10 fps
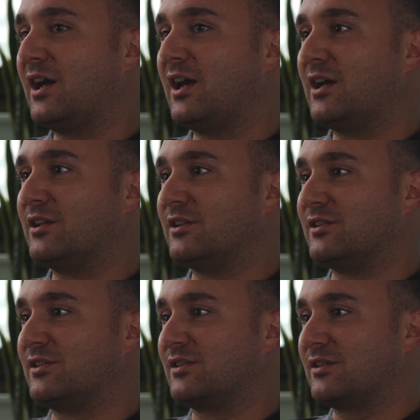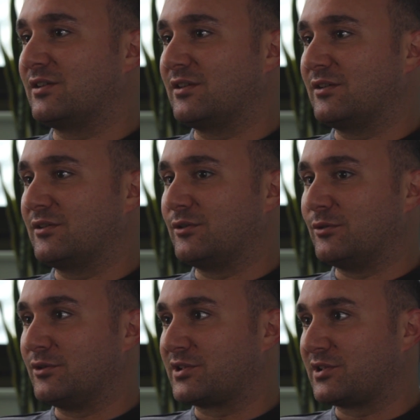And
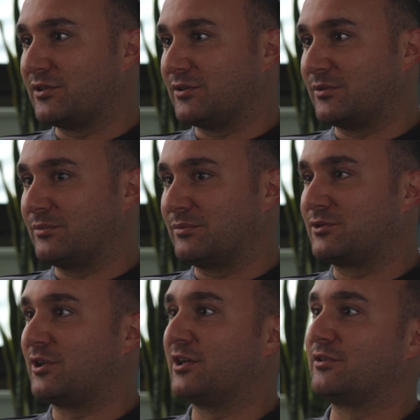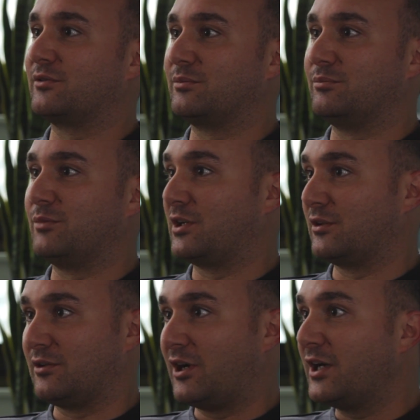you're also trying to make
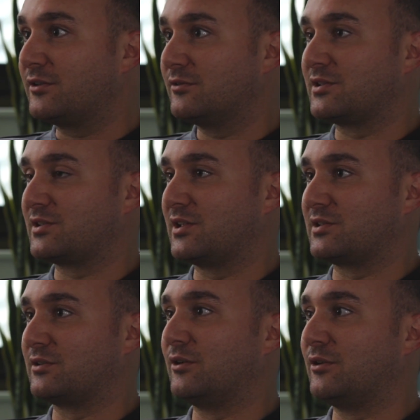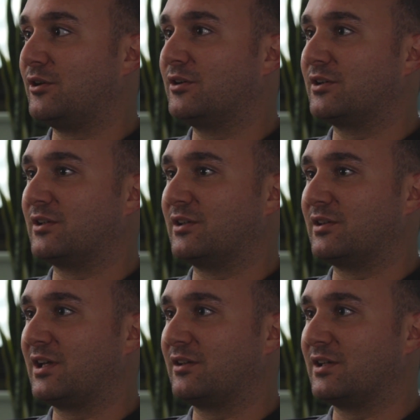it lighter as you go along, and
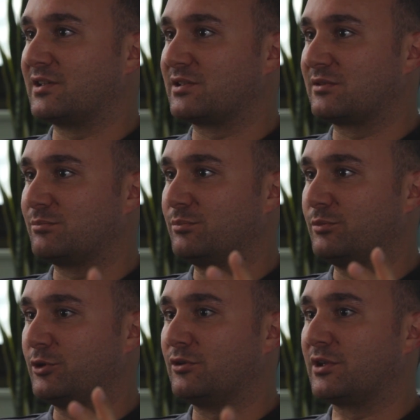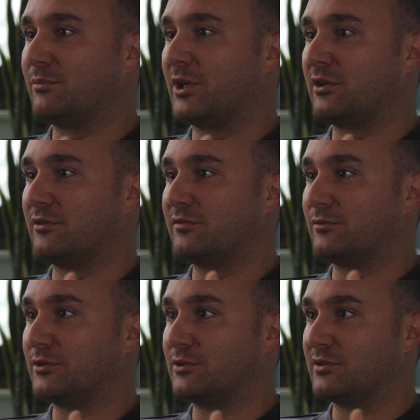that's purely a matter
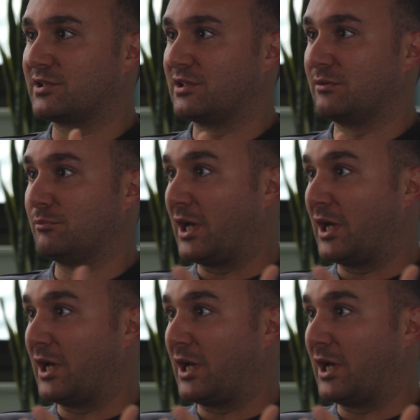of reducing